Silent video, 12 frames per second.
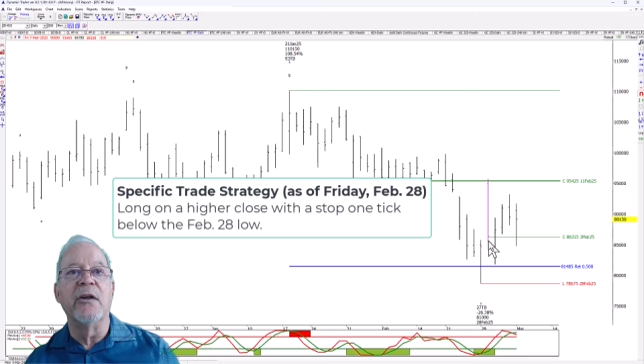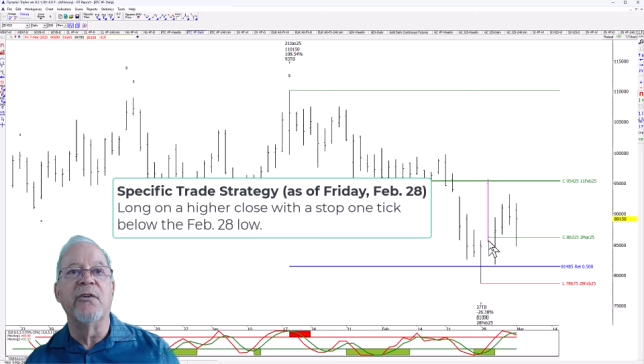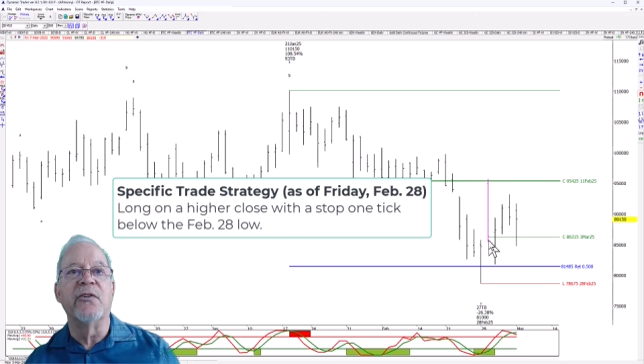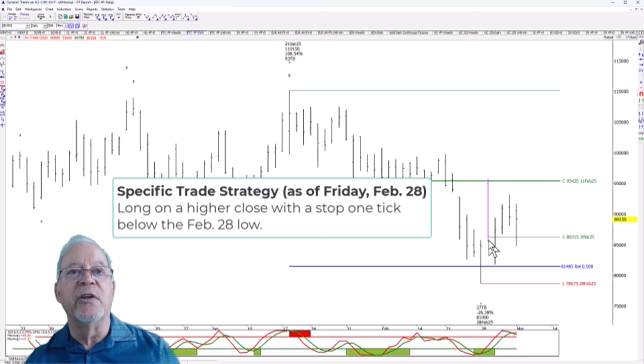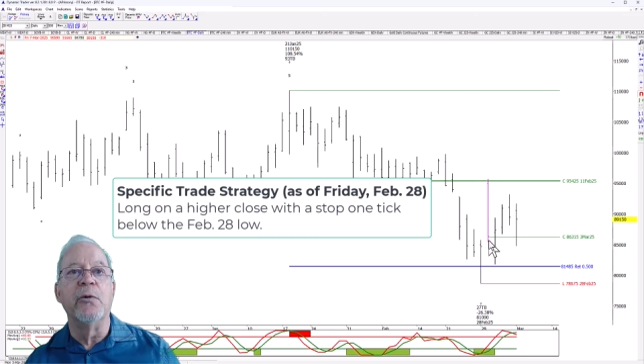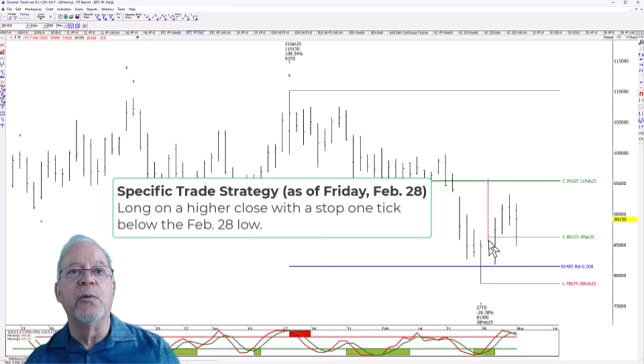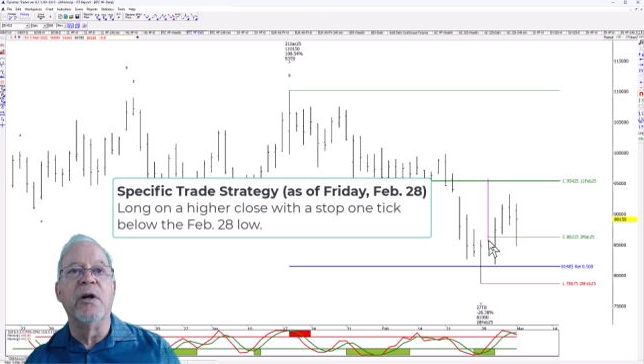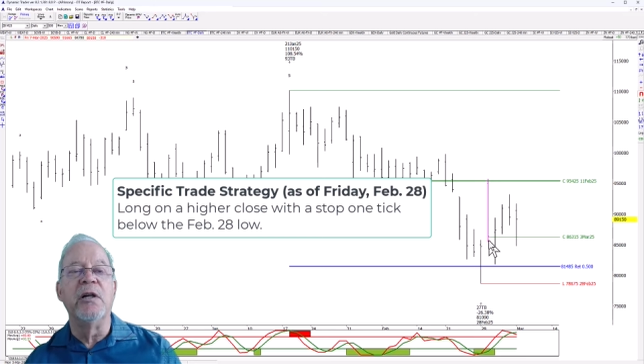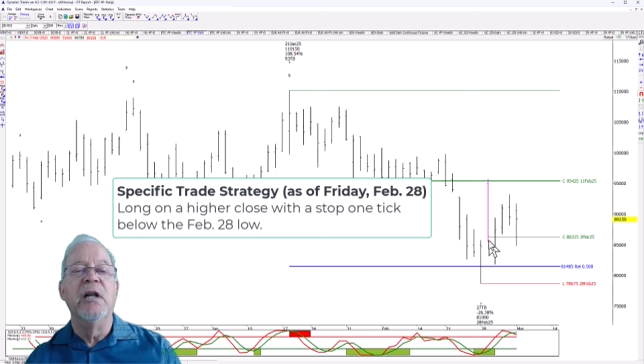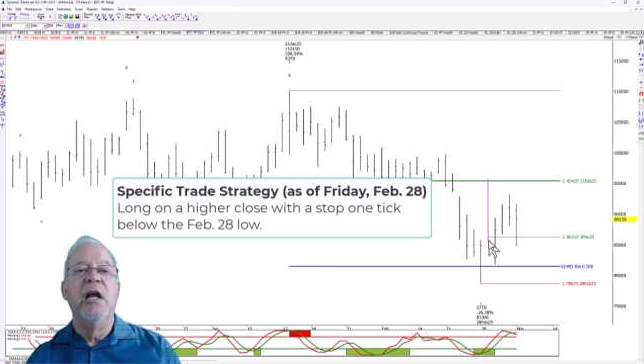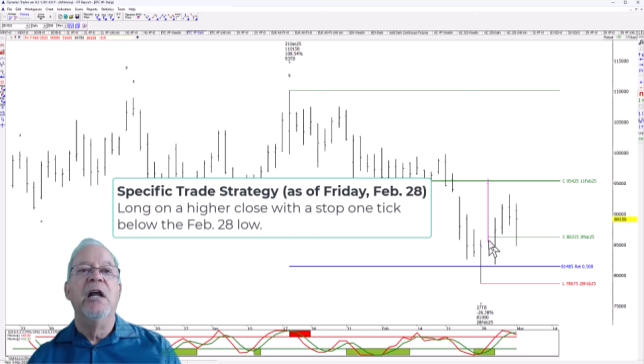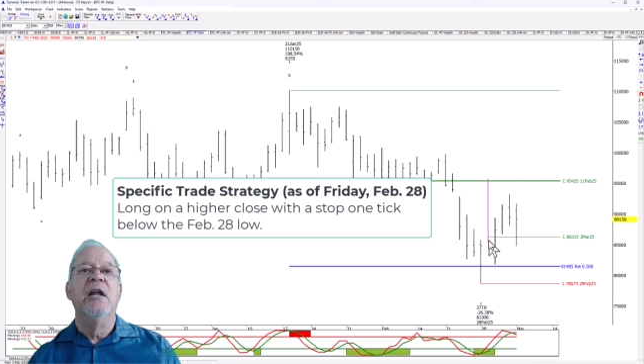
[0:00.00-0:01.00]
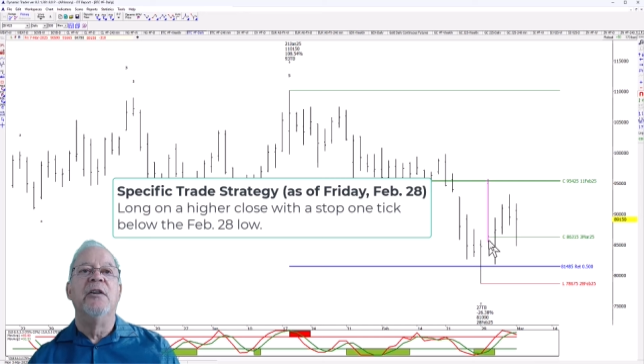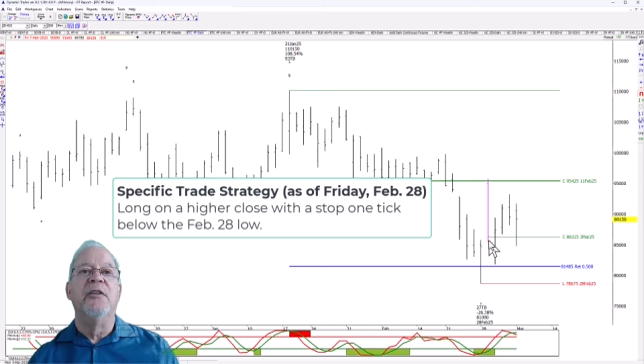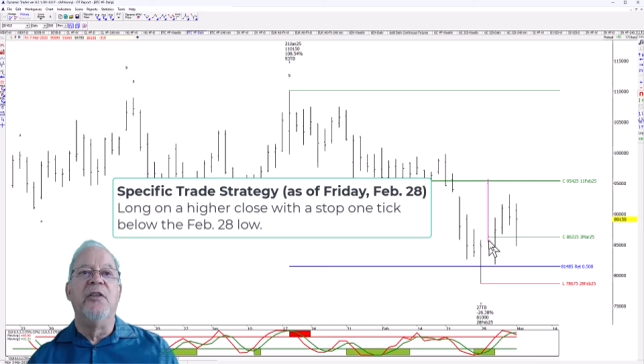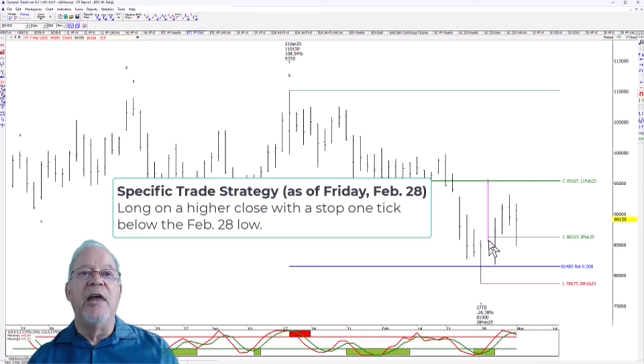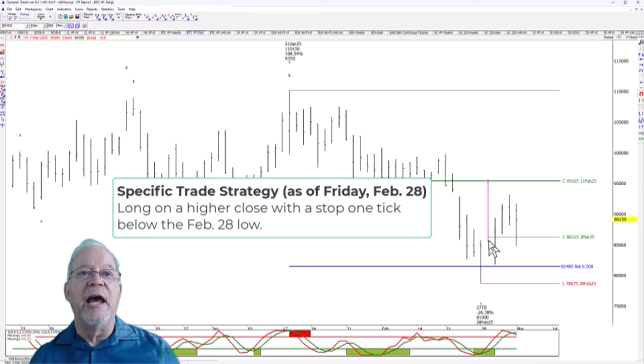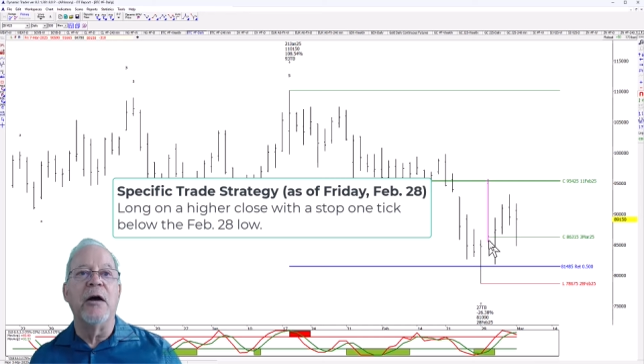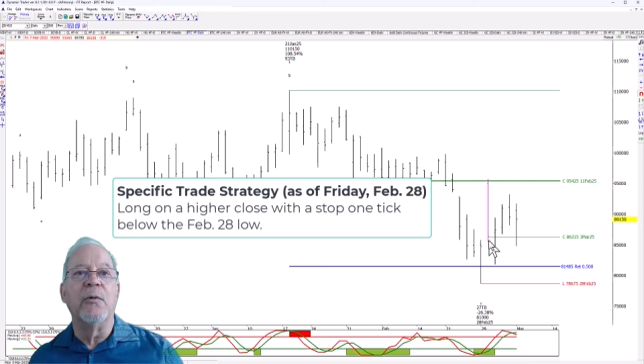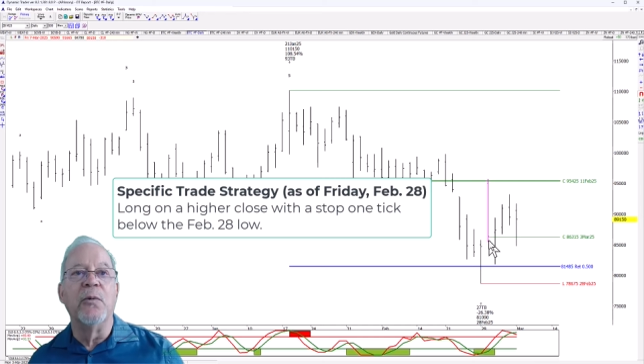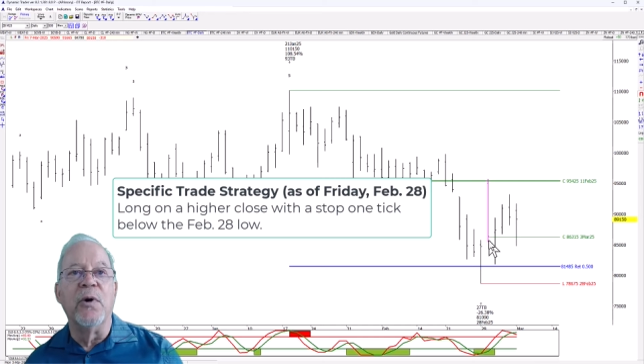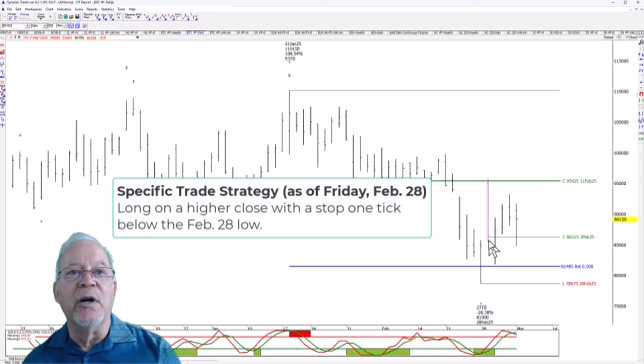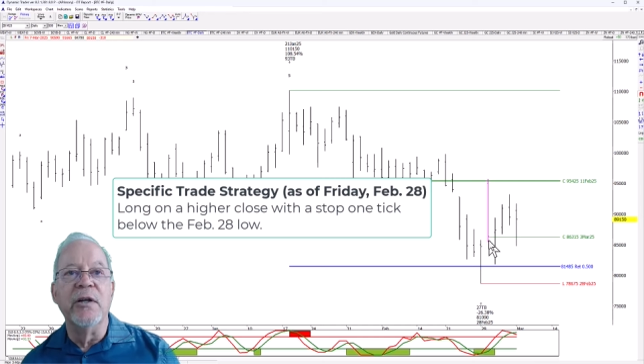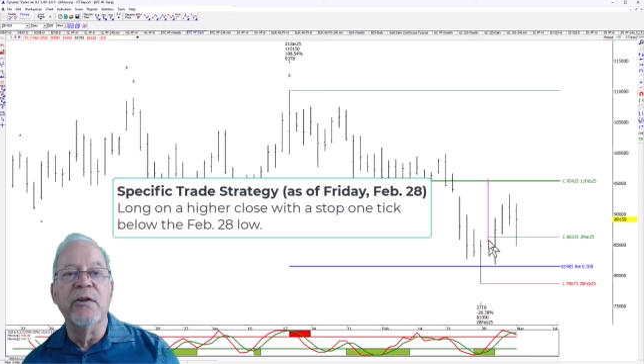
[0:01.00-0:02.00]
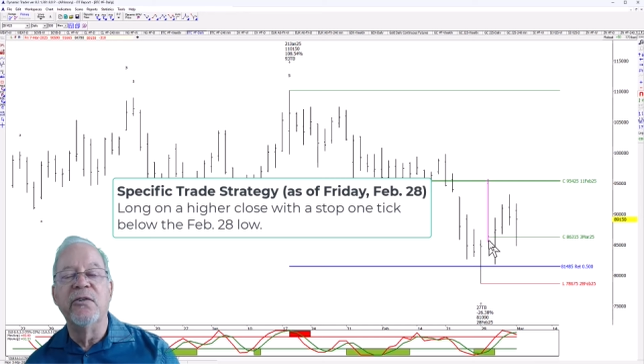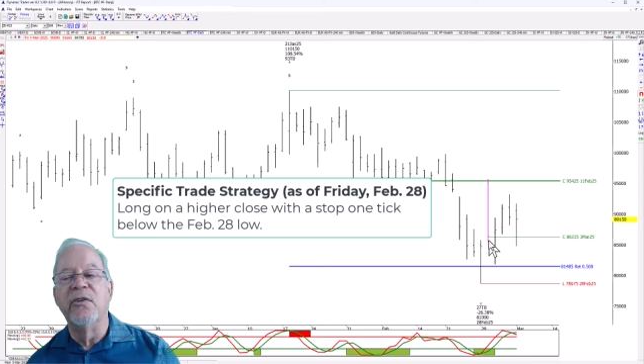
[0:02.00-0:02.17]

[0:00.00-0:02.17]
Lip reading: Well, that was the